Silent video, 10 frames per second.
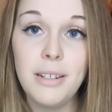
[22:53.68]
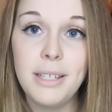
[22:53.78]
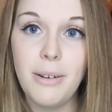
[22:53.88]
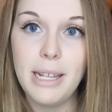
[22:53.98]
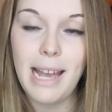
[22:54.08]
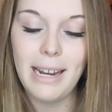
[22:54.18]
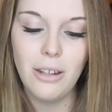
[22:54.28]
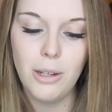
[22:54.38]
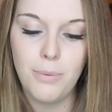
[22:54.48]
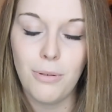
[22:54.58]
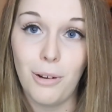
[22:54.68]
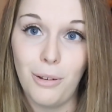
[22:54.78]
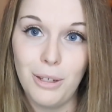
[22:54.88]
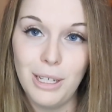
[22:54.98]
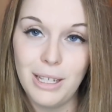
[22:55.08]
So I had a good
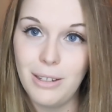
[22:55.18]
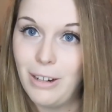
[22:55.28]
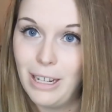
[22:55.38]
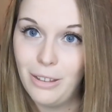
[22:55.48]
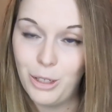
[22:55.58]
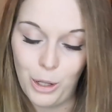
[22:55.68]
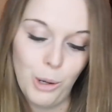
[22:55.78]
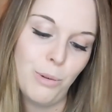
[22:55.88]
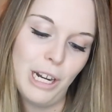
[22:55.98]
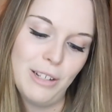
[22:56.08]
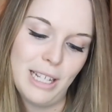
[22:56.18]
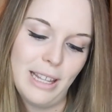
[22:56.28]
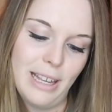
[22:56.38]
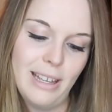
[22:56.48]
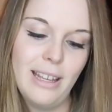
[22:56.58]
peruse around the shop while I was
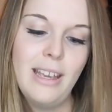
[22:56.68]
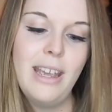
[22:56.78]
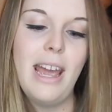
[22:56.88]
in there,